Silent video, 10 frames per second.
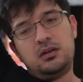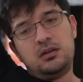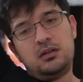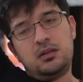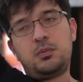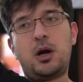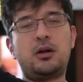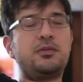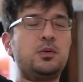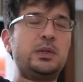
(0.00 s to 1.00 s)
the part
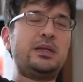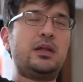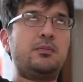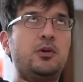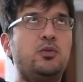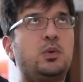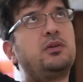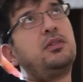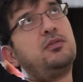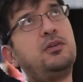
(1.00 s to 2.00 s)
of the real numbers where
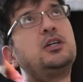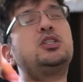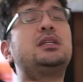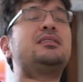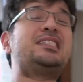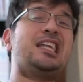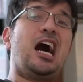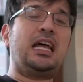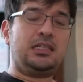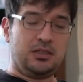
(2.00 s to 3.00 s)
the function is
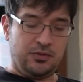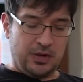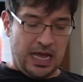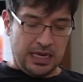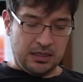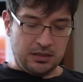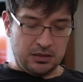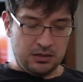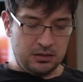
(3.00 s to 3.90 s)
not defined.